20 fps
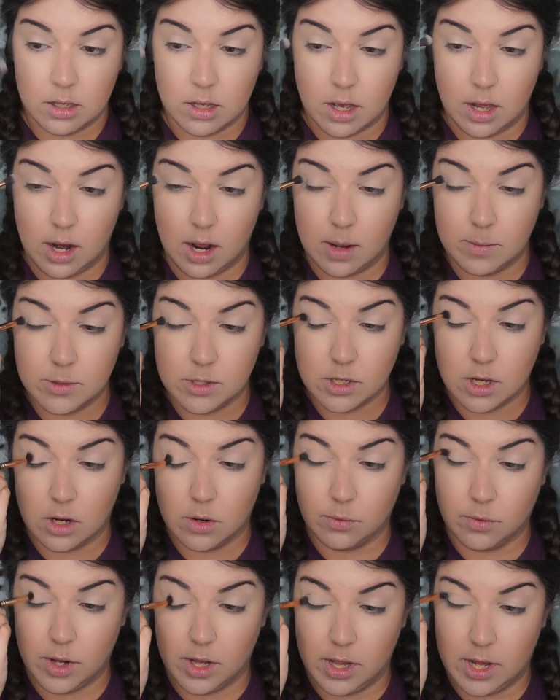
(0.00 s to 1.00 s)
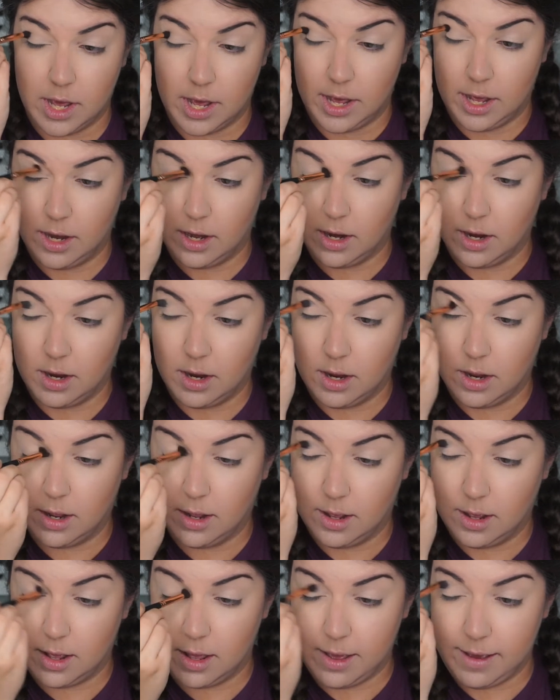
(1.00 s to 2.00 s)
And I'm just gonna run that
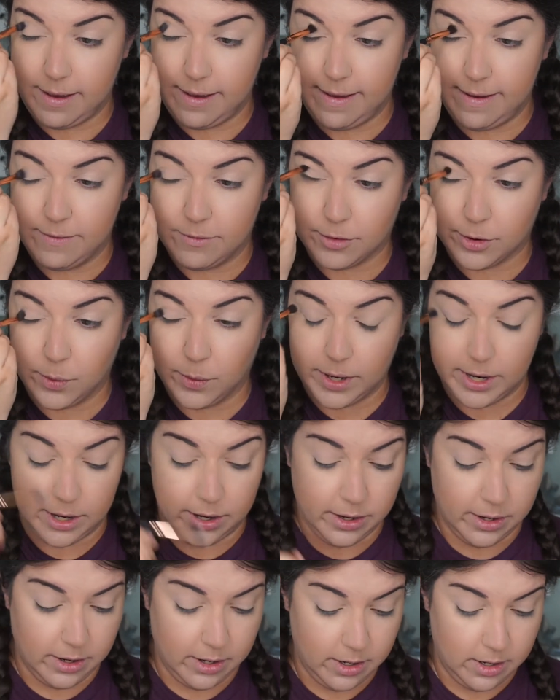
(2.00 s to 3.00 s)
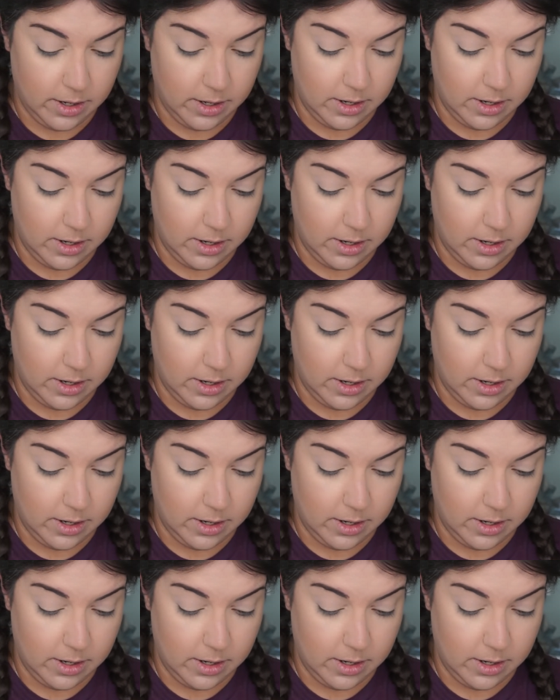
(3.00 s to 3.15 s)
everywhere.